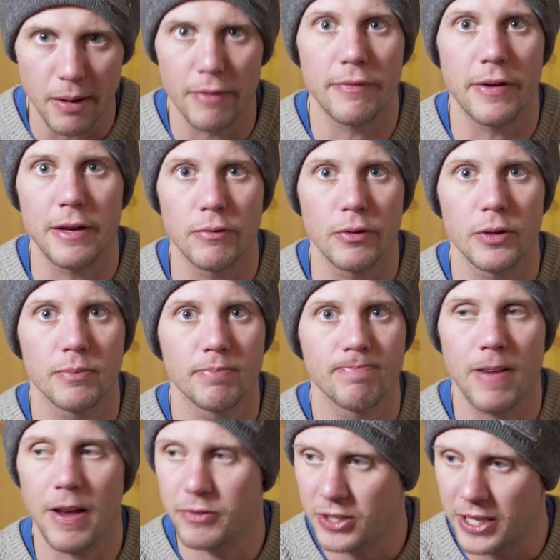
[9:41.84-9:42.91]
my favourite.
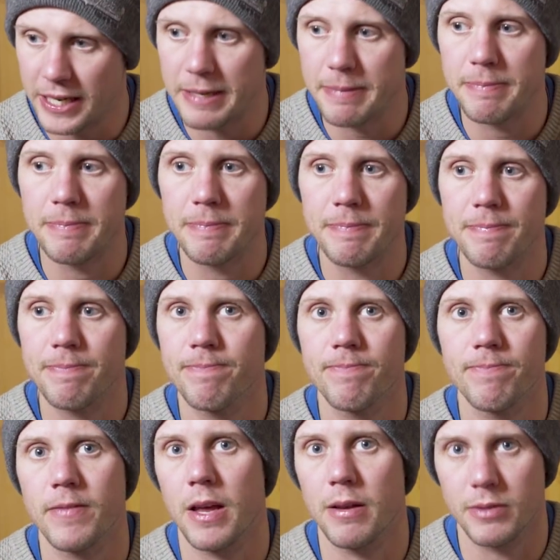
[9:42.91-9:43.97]
I've said it.
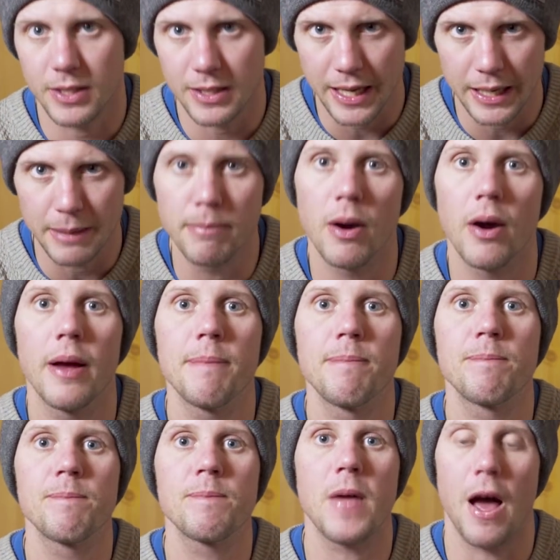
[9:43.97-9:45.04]
I'm standing by it.
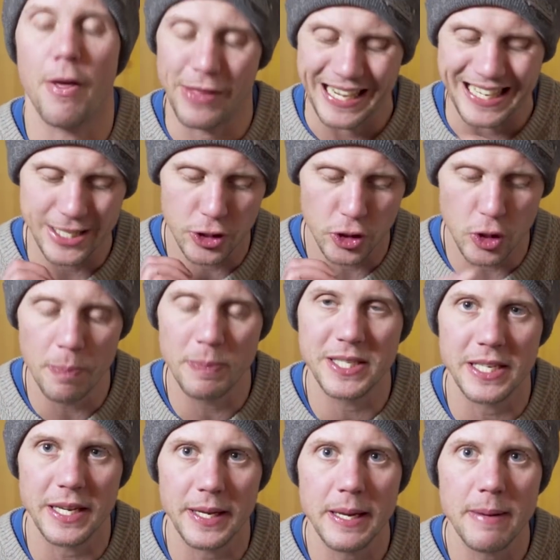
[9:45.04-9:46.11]
I think it's super
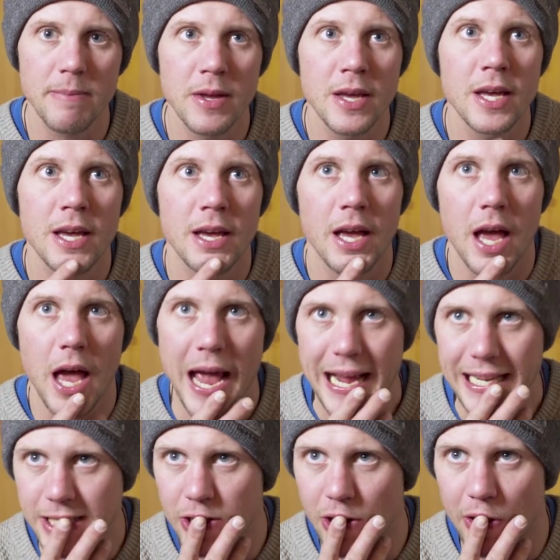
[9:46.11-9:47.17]
sticky.
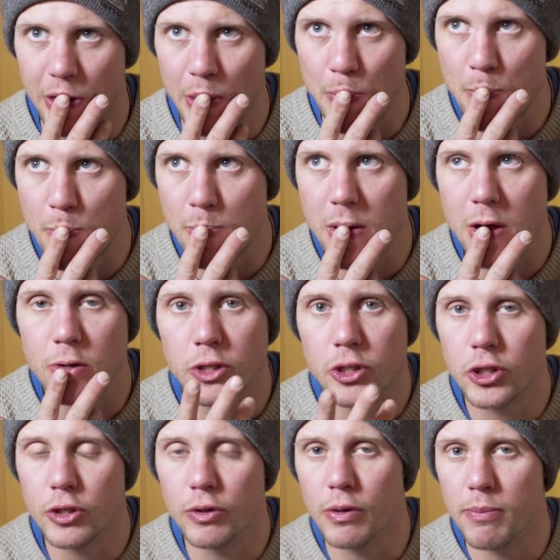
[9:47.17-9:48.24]
It's not the
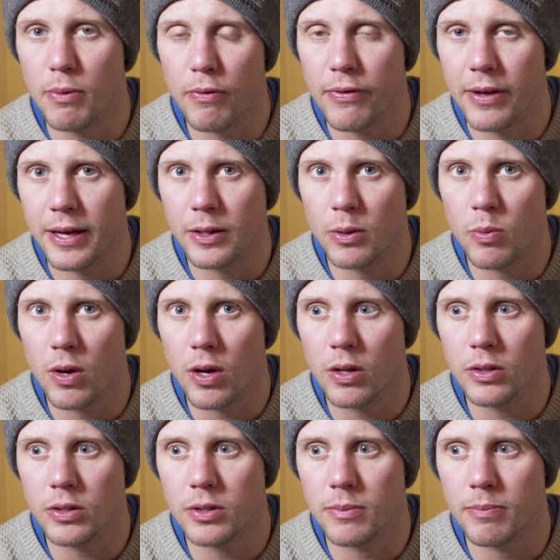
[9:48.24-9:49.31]
most durable thing in the
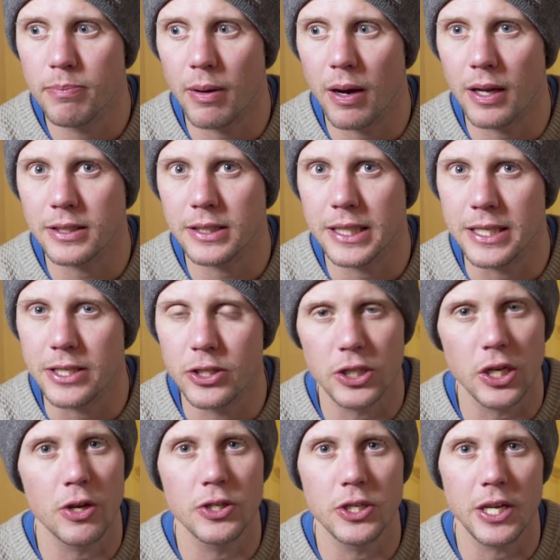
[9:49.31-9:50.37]
world, but it's
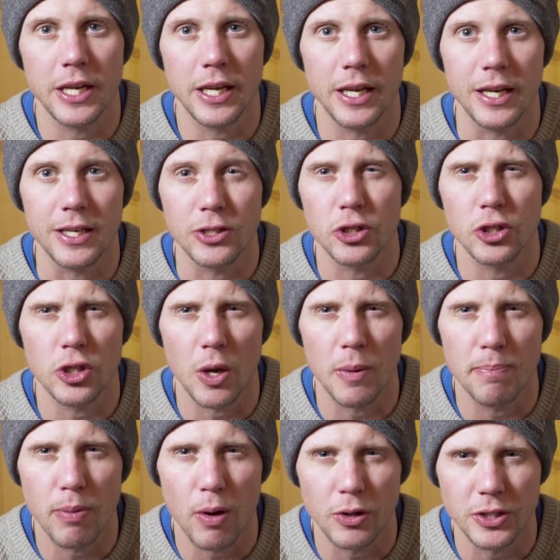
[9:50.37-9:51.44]
so sticky and so
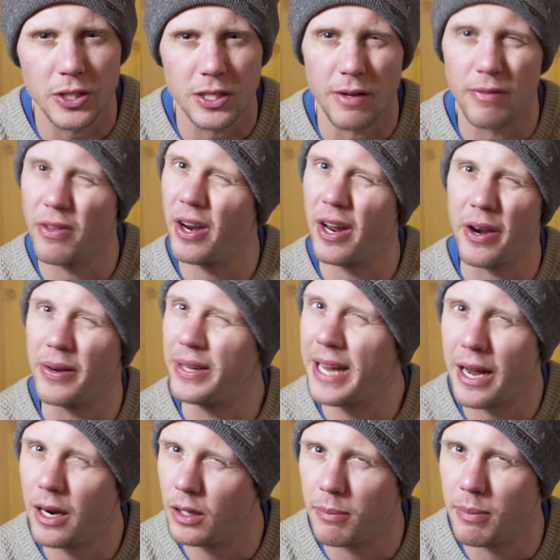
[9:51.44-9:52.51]
positive that I don't
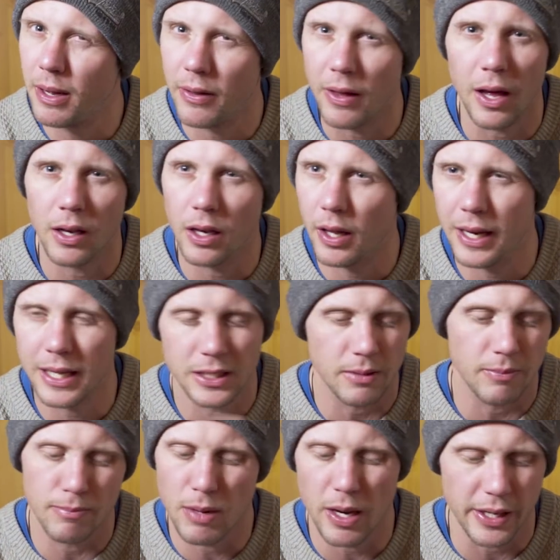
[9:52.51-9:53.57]
care about that. Like, that's
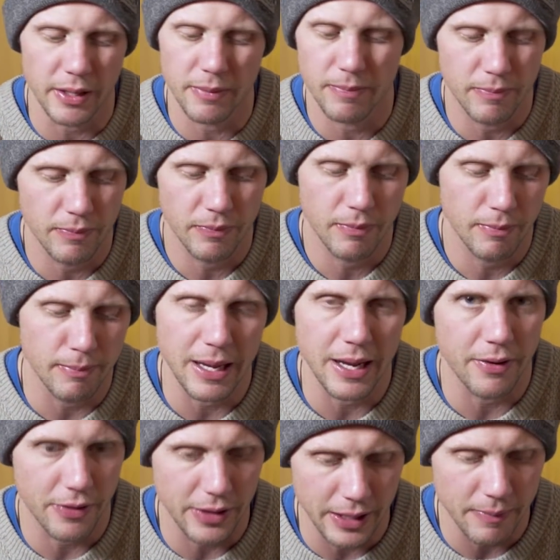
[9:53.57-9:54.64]
a minor
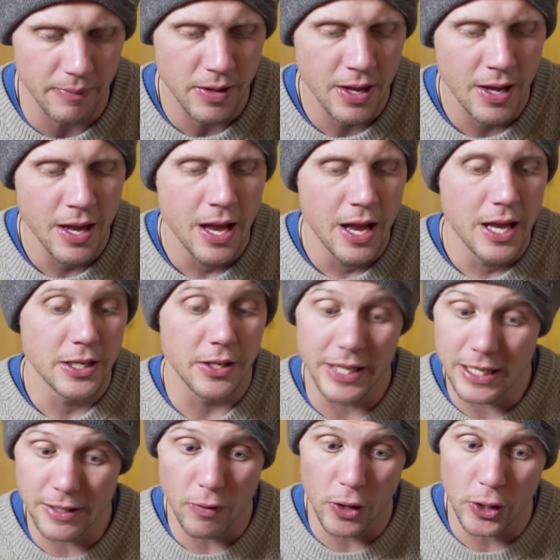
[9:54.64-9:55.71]
bad thing. So
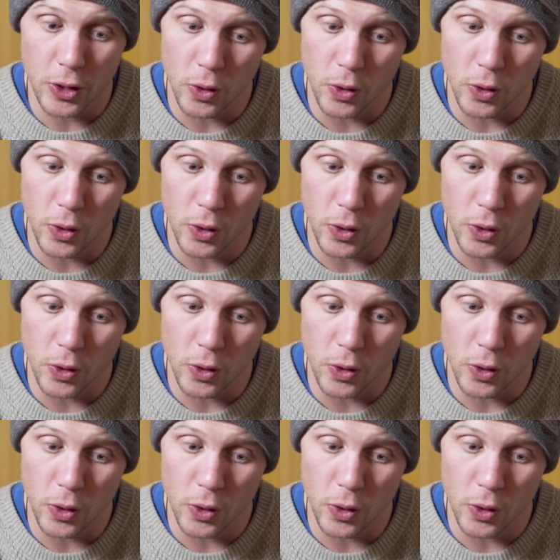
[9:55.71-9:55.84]
these are very